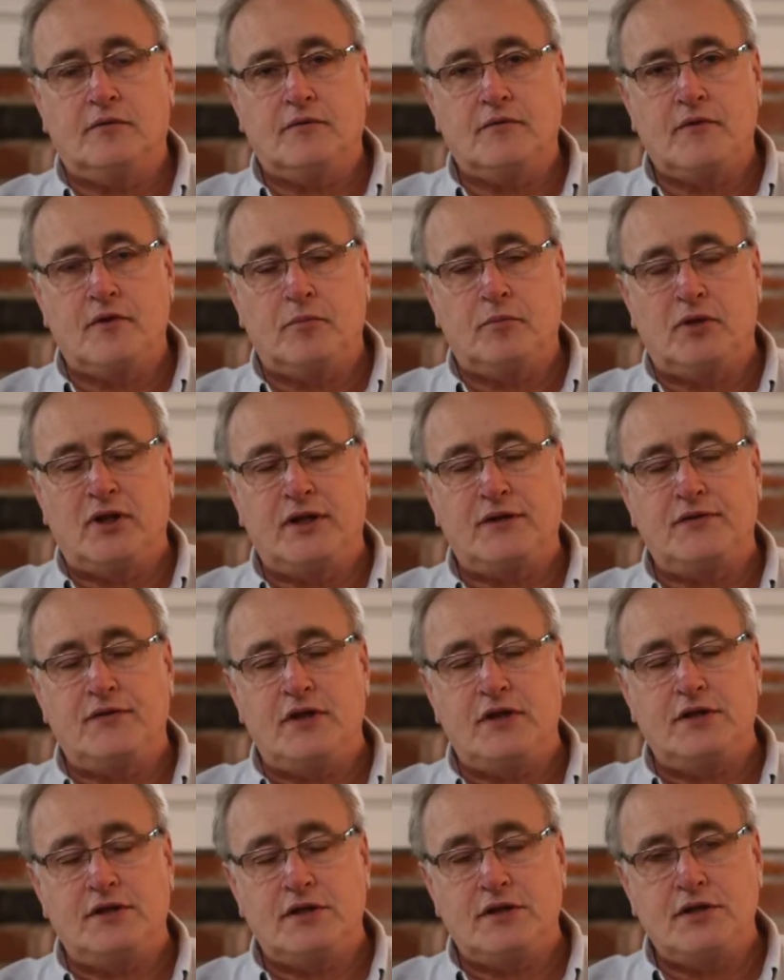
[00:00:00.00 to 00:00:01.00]

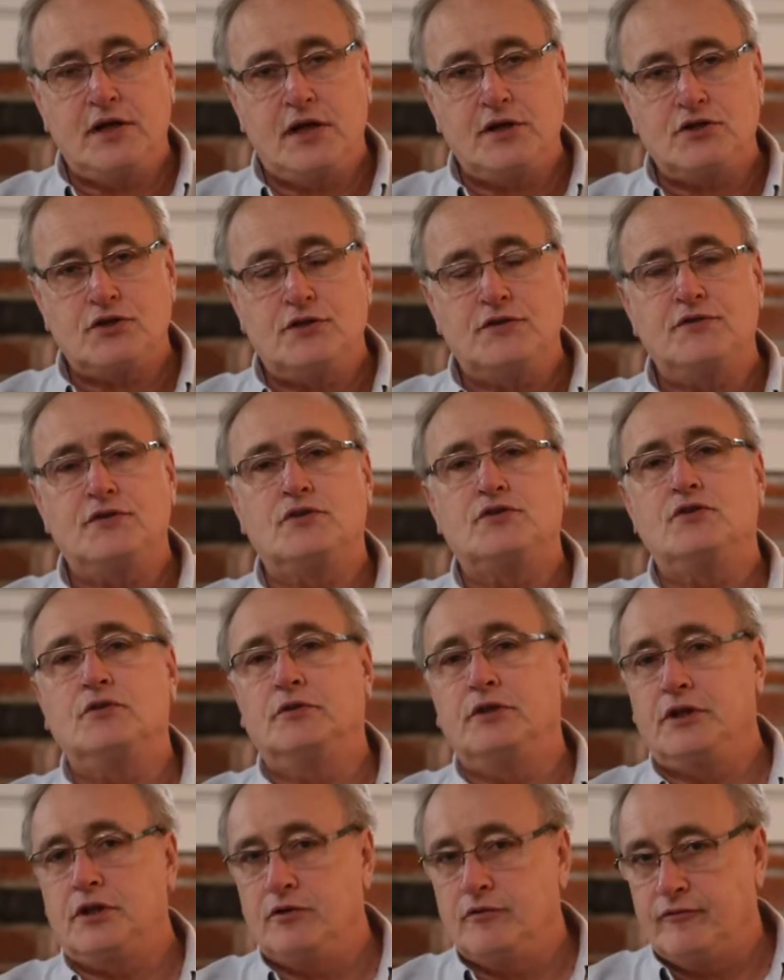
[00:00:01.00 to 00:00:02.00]
indentations that
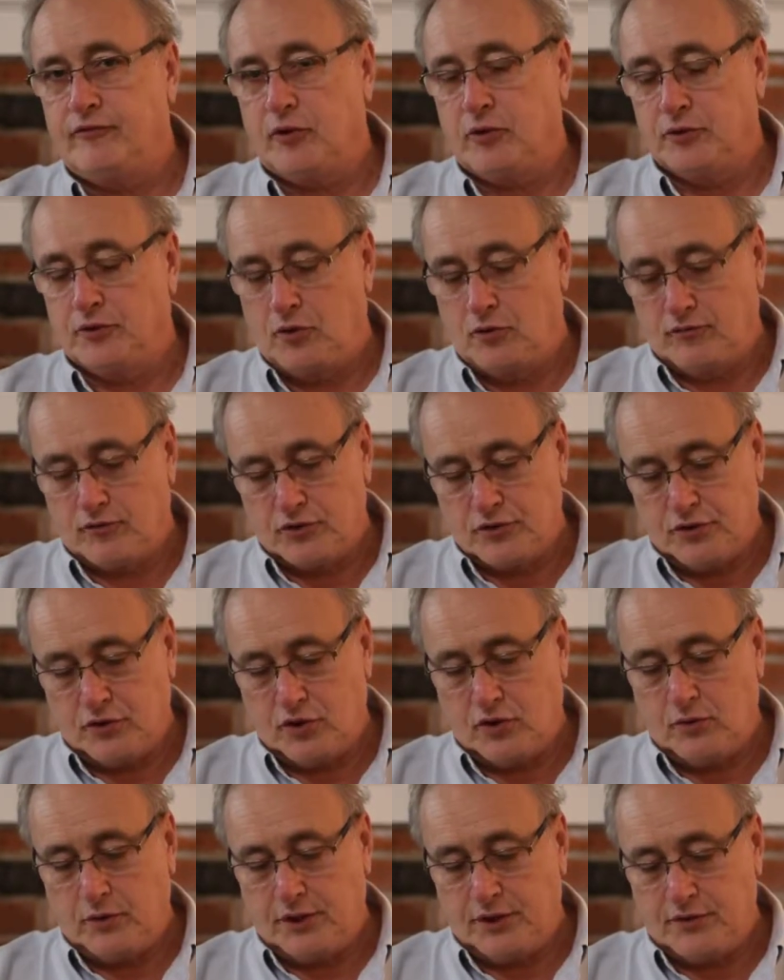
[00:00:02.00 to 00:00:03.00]
you'll need to fold over to
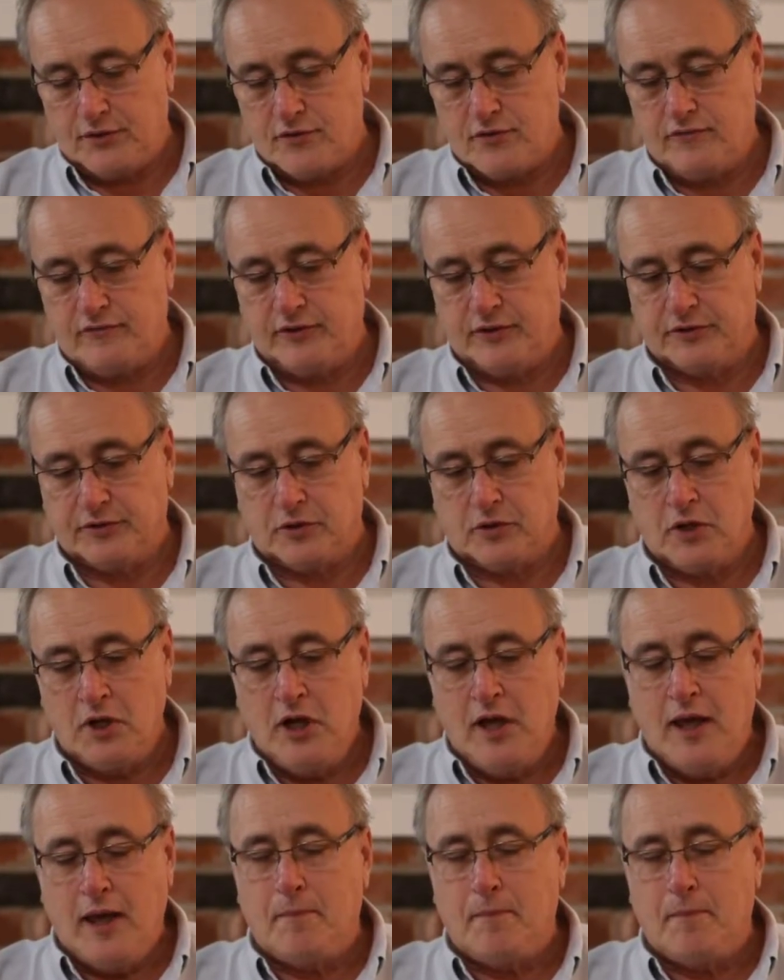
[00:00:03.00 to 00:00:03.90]
go into the filter,